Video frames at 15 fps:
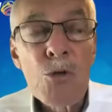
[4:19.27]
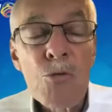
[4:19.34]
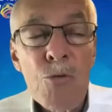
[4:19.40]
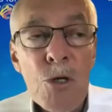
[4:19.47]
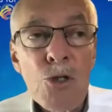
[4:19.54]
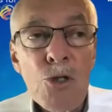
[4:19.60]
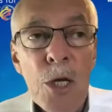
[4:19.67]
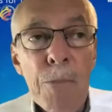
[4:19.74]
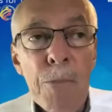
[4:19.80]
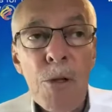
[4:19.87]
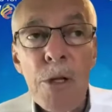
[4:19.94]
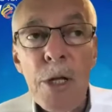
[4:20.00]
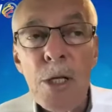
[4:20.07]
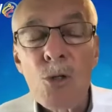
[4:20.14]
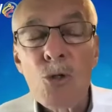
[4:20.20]
For
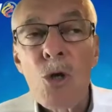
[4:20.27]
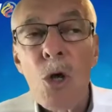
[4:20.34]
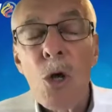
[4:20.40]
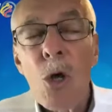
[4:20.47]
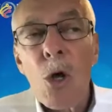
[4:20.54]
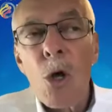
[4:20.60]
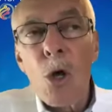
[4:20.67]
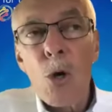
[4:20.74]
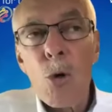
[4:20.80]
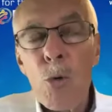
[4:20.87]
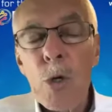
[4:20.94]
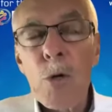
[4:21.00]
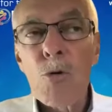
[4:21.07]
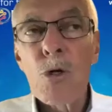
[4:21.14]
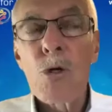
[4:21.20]
example, as
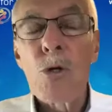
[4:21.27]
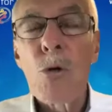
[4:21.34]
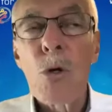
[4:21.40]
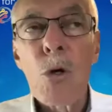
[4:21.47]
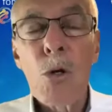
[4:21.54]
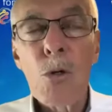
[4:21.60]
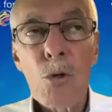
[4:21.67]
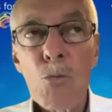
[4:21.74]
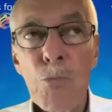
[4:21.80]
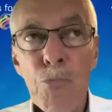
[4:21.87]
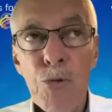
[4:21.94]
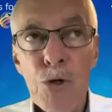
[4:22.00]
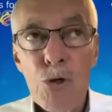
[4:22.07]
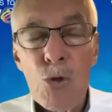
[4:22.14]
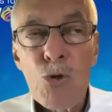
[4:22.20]
we were
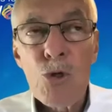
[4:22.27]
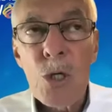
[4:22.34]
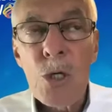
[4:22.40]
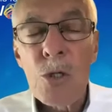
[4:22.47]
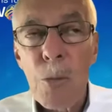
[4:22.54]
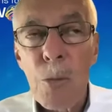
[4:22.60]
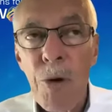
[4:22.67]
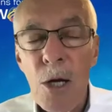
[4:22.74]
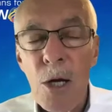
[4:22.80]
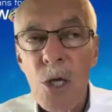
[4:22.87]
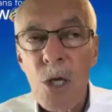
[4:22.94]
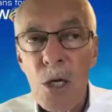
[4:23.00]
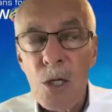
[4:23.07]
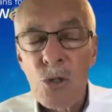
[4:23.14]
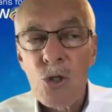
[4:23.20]
producing the
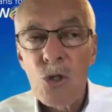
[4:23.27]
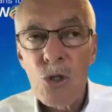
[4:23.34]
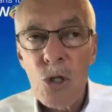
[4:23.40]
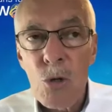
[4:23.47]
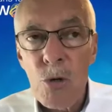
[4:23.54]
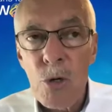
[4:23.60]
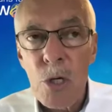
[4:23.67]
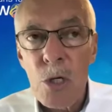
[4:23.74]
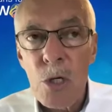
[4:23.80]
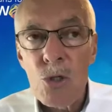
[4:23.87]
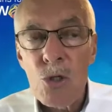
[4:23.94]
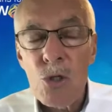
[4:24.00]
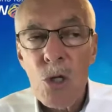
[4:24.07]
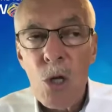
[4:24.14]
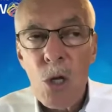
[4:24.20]
podcast
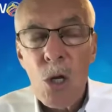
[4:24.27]
series,